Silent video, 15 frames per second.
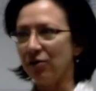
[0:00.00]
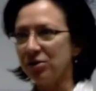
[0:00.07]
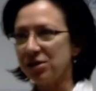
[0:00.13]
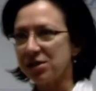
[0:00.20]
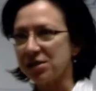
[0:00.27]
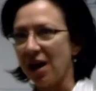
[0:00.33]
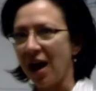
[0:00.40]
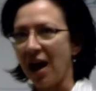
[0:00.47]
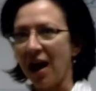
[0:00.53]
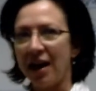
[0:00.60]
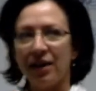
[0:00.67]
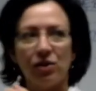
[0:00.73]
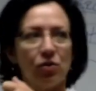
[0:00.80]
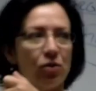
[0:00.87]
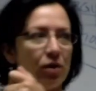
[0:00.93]

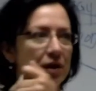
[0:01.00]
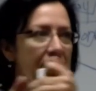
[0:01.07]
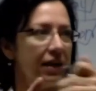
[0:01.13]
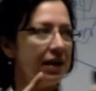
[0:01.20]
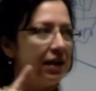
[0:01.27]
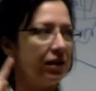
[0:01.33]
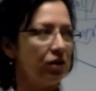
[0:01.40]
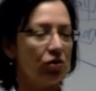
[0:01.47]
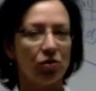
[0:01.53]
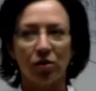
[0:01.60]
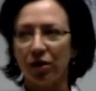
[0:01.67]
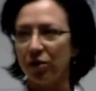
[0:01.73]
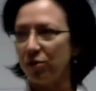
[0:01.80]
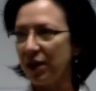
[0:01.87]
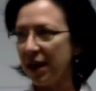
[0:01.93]
outside or in
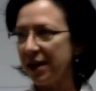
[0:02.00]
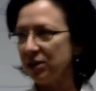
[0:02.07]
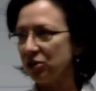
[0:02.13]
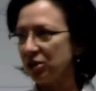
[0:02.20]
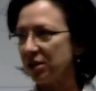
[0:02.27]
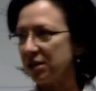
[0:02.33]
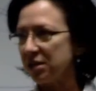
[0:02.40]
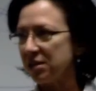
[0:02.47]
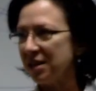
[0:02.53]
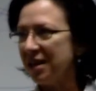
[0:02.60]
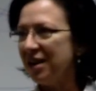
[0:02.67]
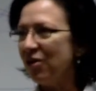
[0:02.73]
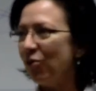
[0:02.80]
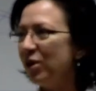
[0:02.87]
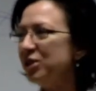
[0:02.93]
your locations,